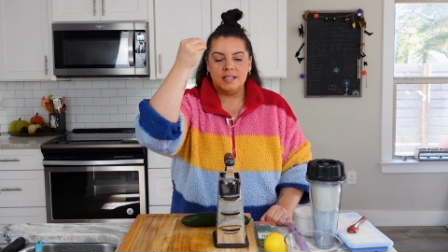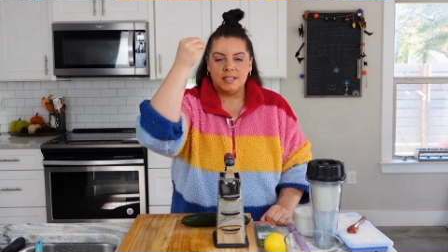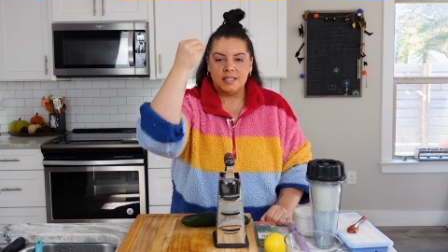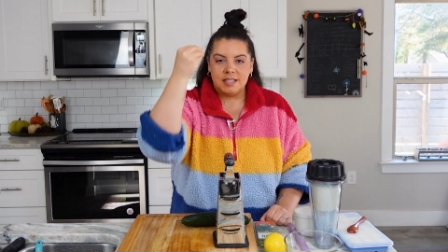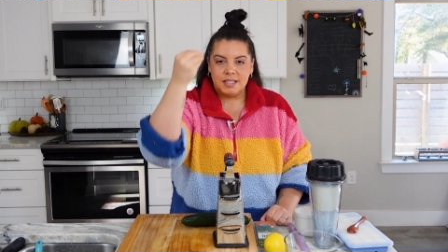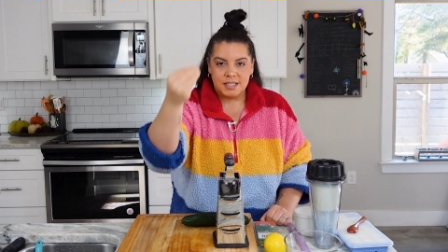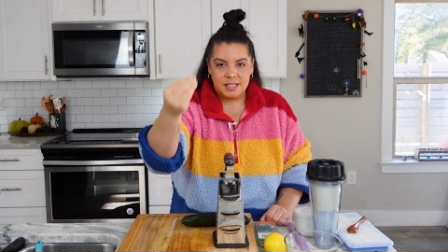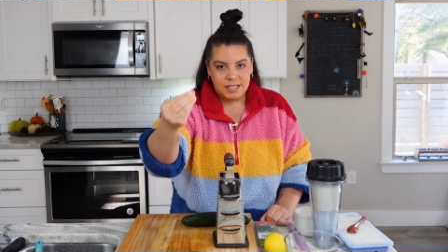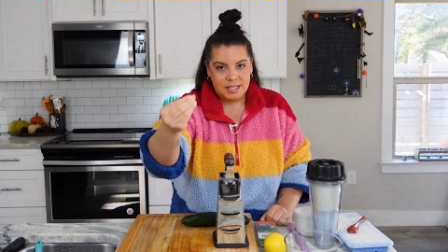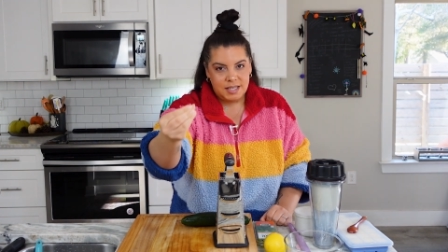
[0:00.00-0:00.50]

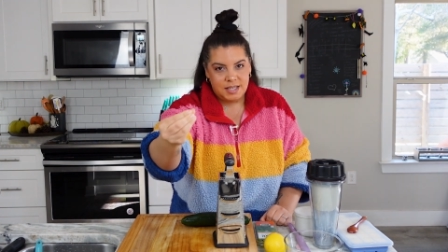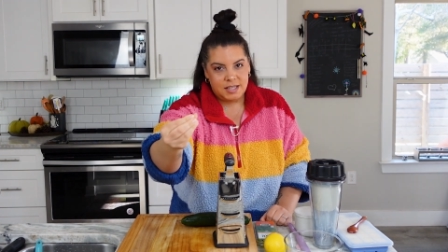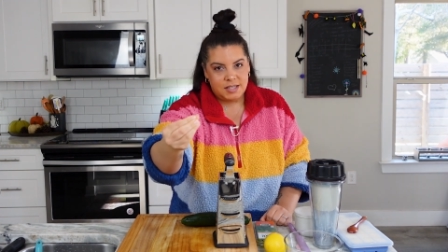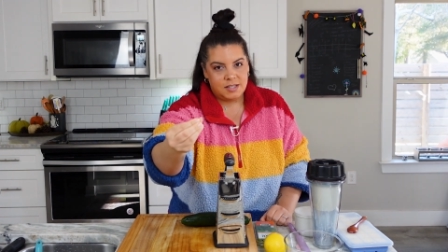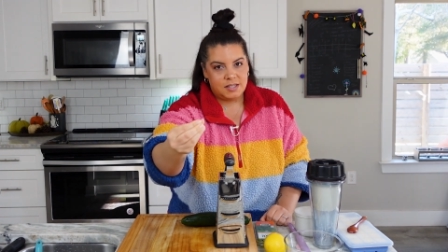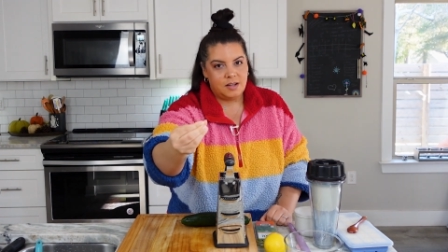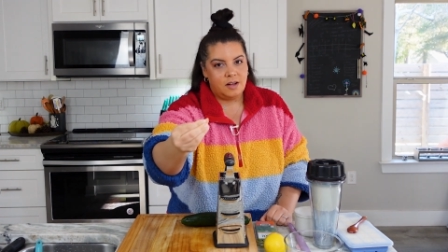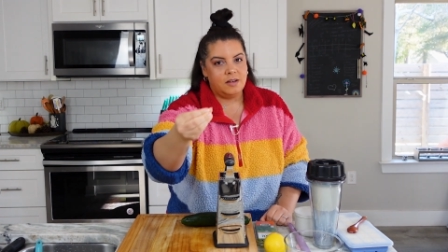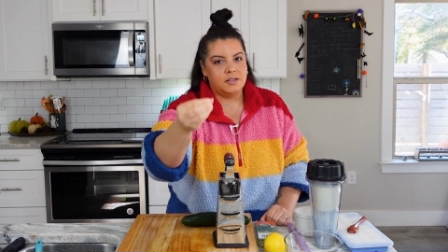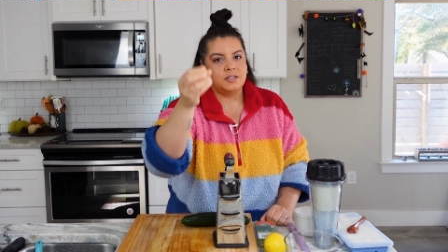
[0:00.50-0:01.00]

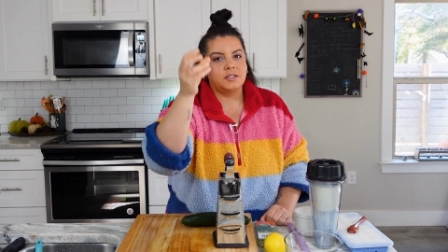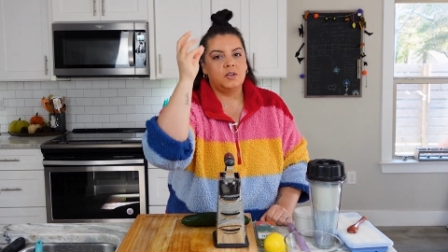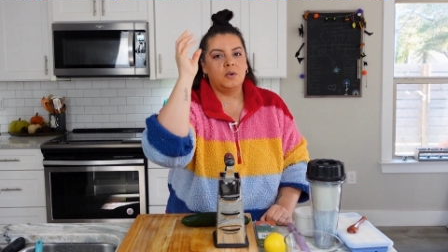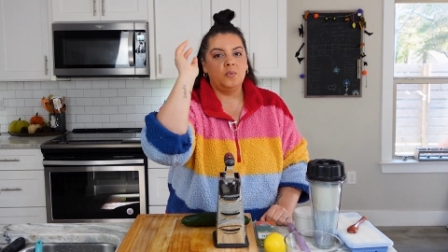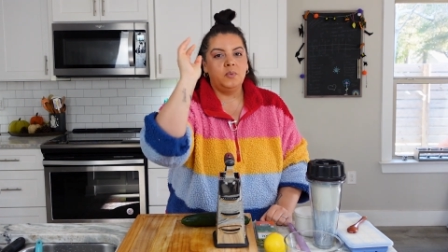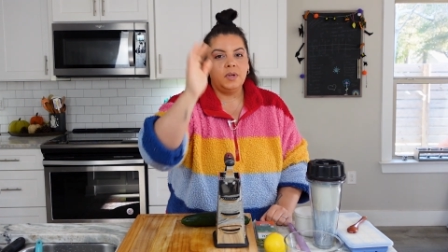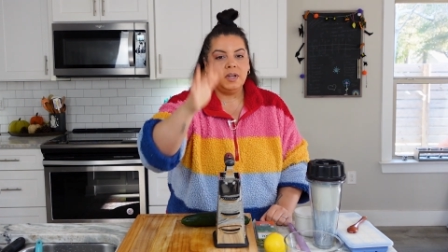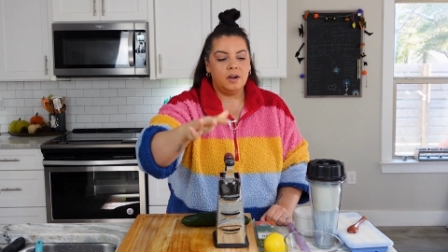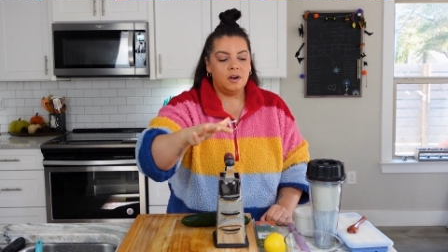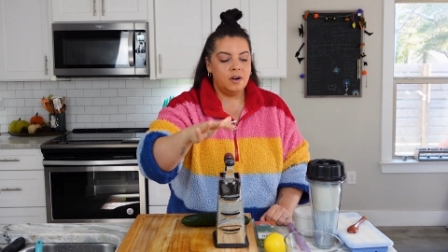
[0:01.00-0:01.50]
tzatziki sauce. So
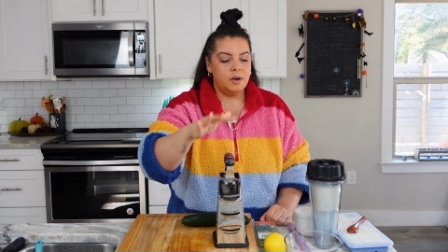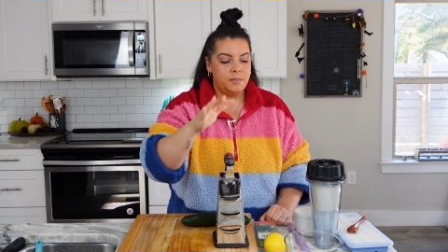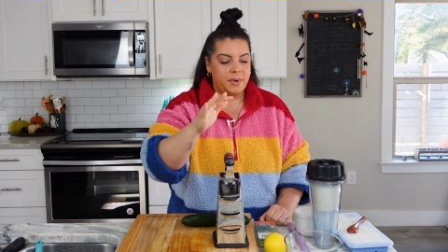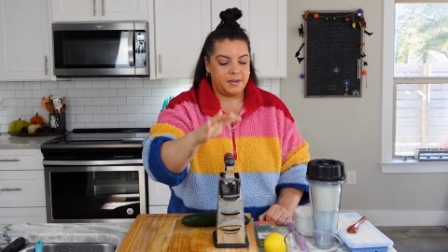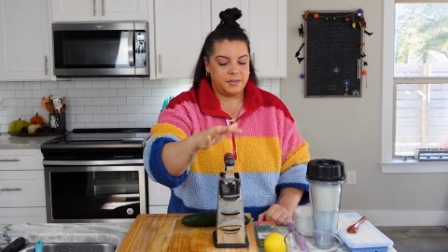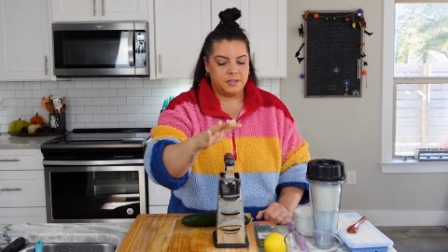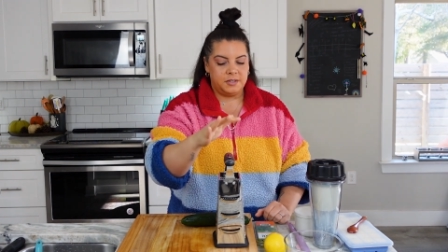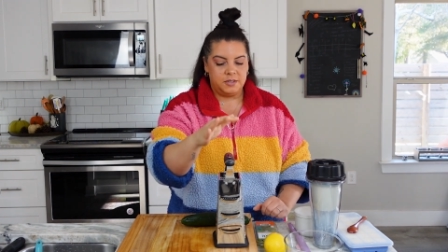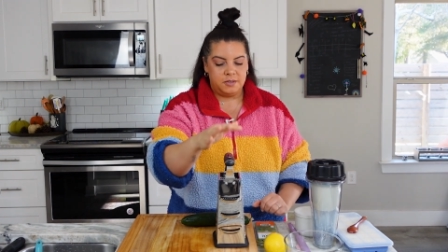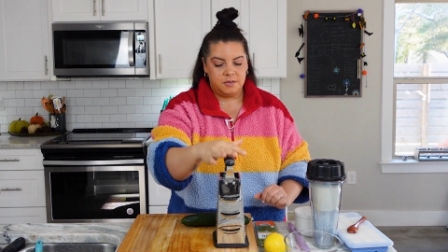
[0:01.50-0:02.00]
we are
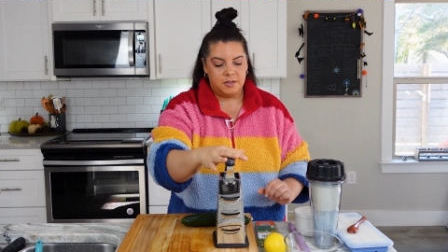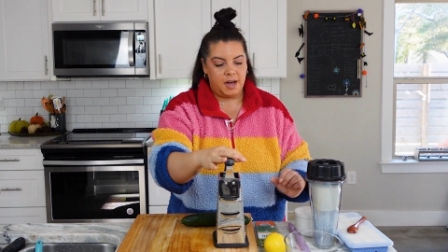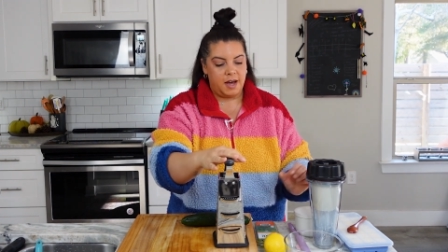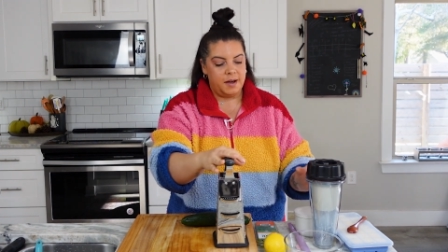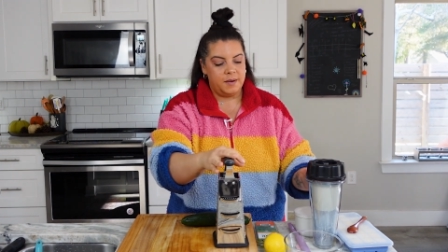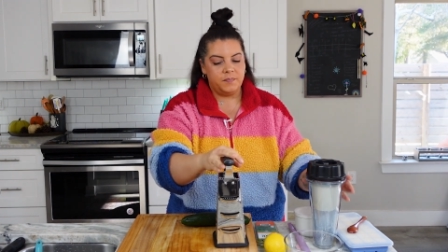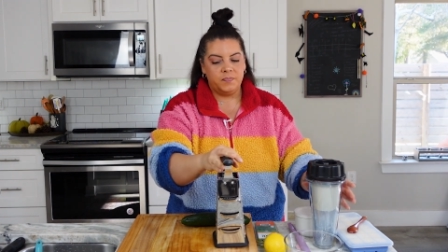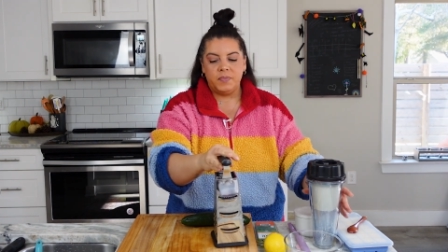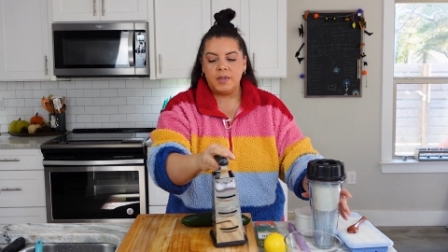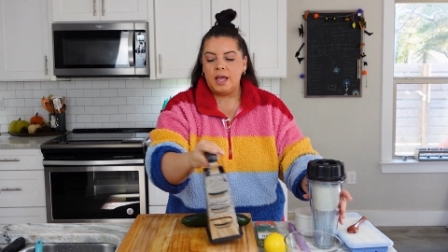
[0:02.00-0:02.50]
about to do
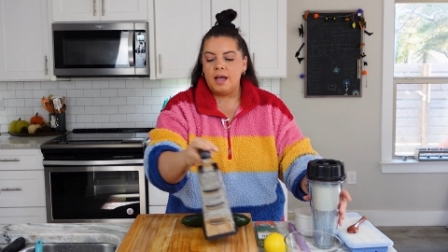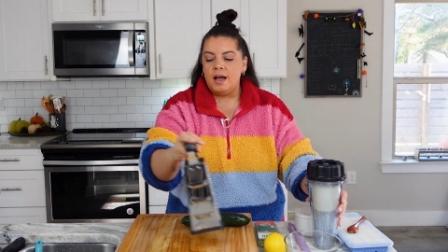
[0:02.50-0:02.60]
that.